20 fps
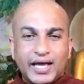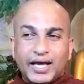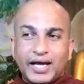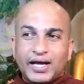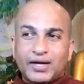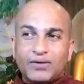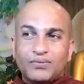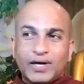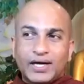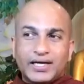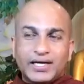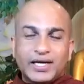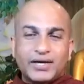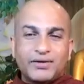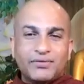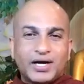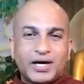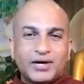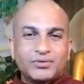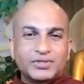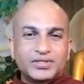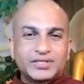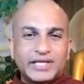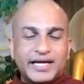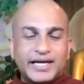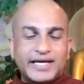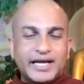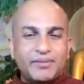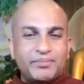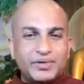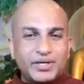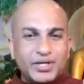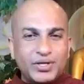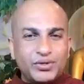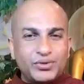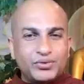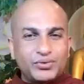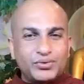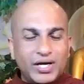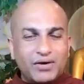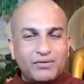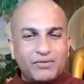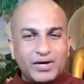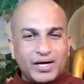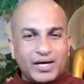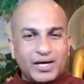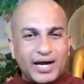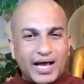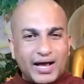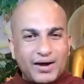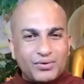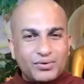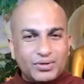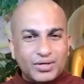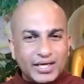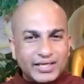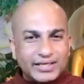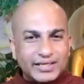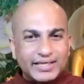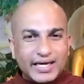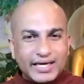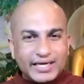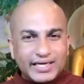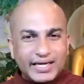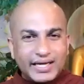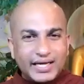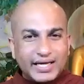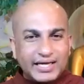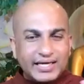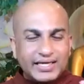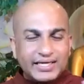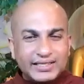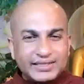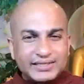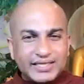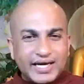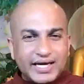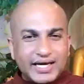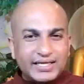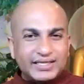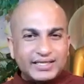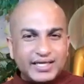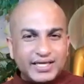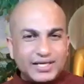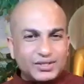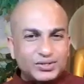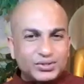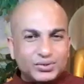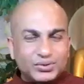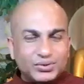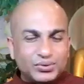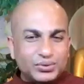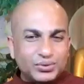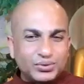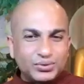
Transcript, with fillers: and whatever outside happening you never allow that inside things to